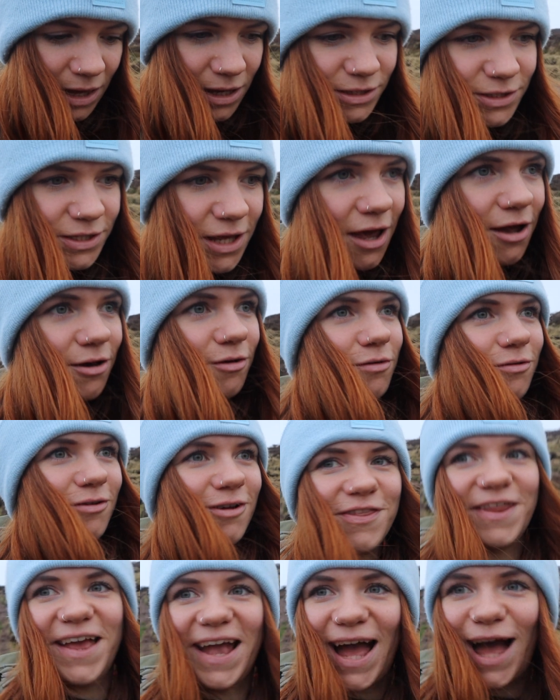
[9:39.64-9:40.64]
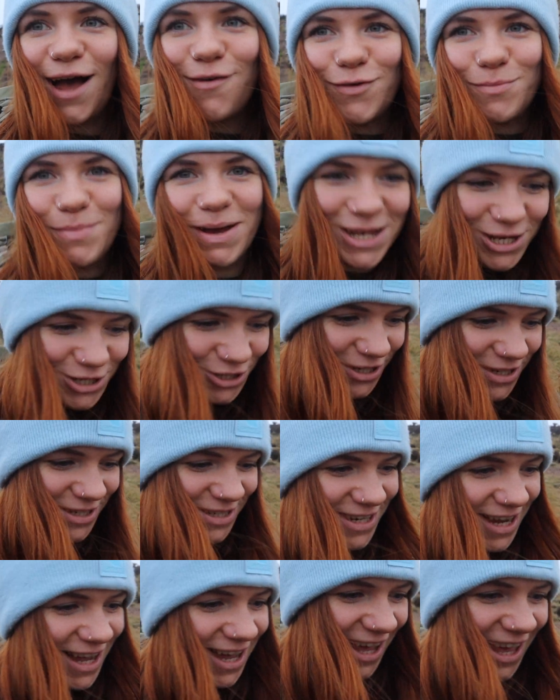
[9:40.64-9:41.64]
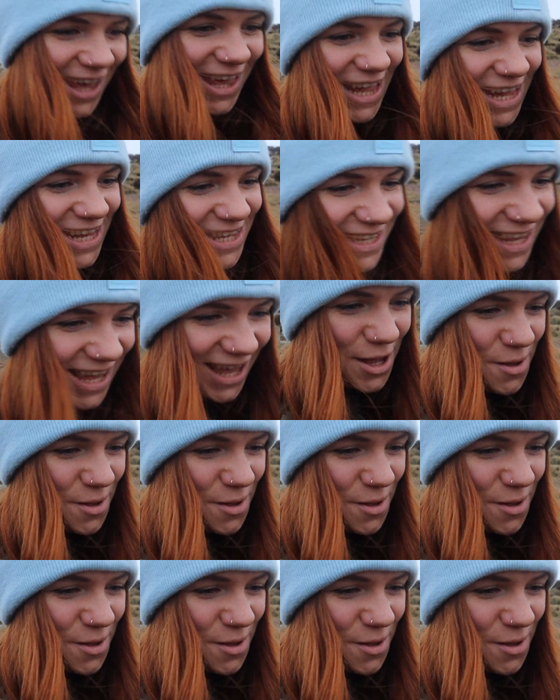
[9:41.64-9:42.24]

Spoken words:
So one thing I haven't mentioned yet is